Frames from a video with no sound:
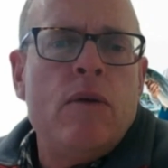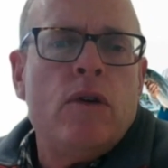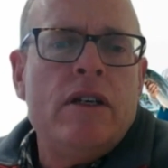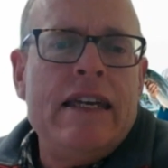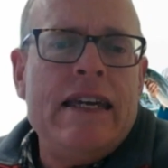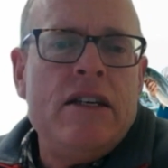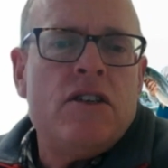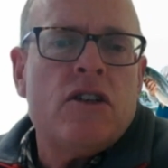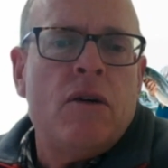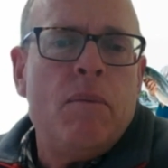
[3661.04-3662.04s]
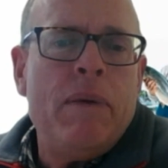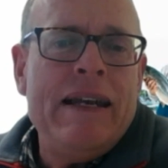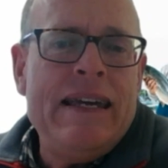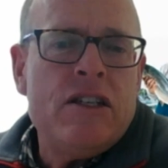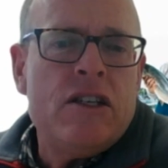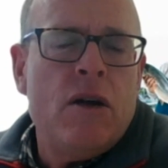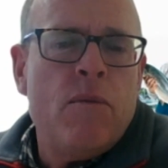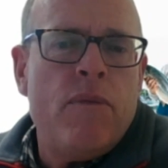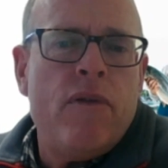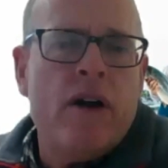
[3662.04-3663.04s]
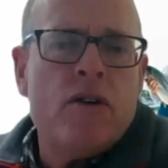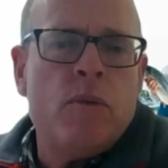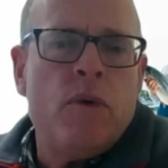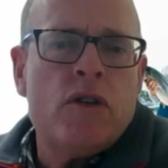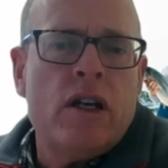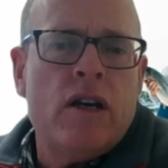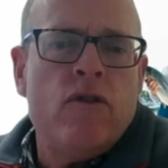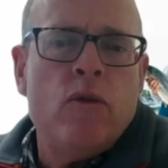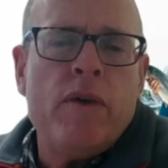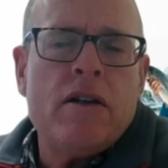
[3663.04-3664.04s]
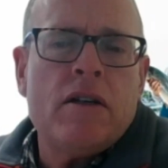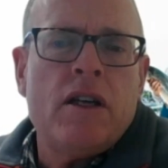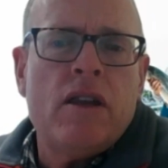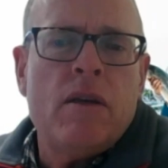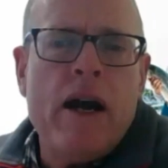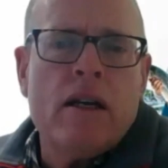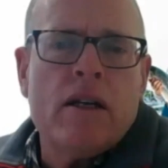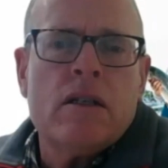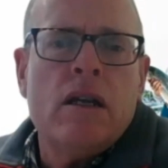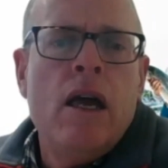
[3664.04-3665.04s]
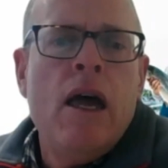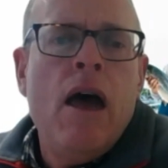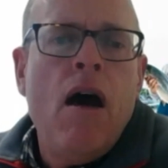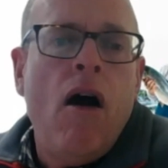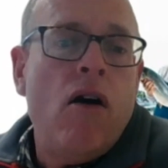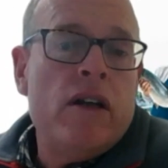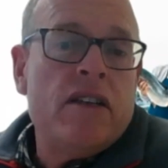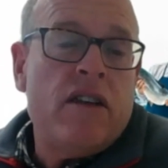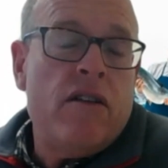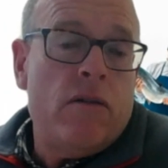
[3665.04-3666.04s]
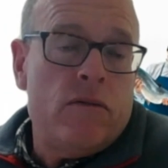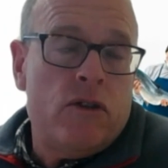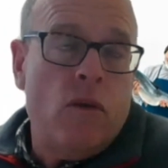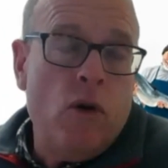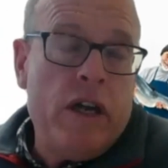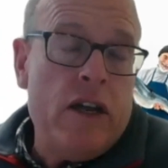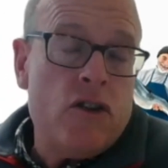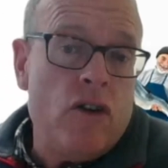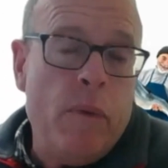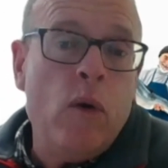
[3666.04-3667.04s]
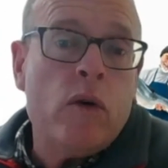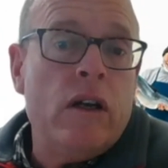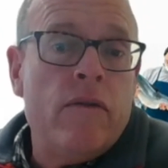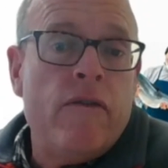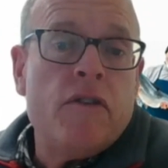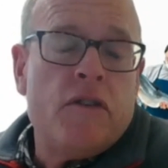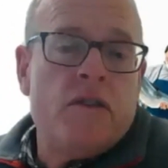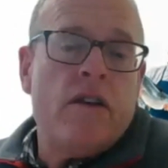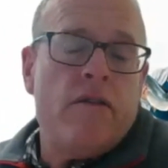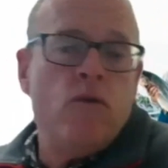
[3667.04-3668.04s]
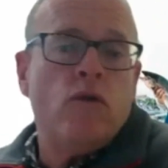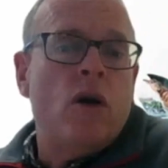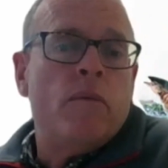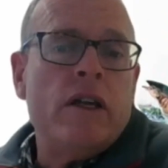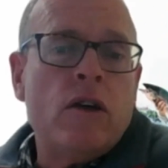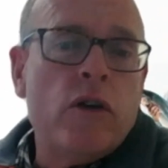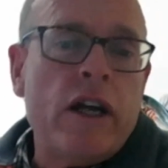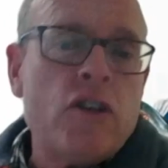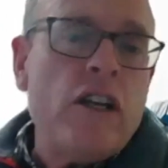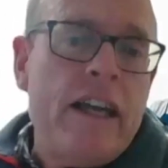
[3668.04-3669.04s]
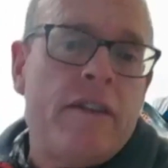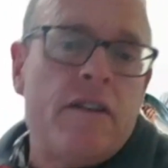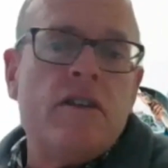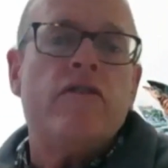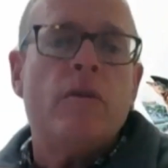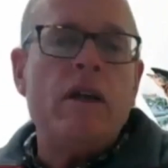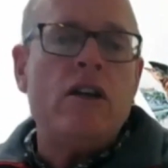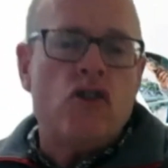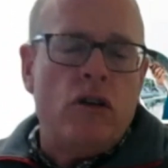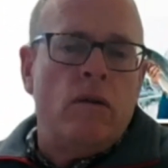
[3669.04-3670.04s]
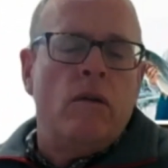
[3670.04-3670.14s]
would need to complete prior to putting a food product on the market. Or is there some location or portal, for instance, that a food company could actually get this information?